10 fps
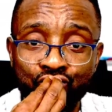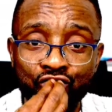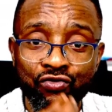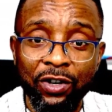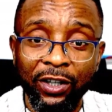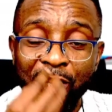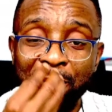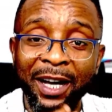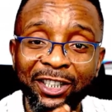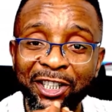They are
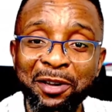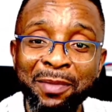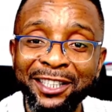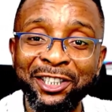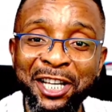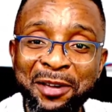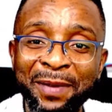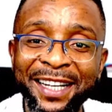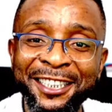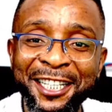babialas. So
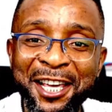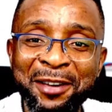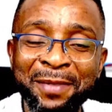of course,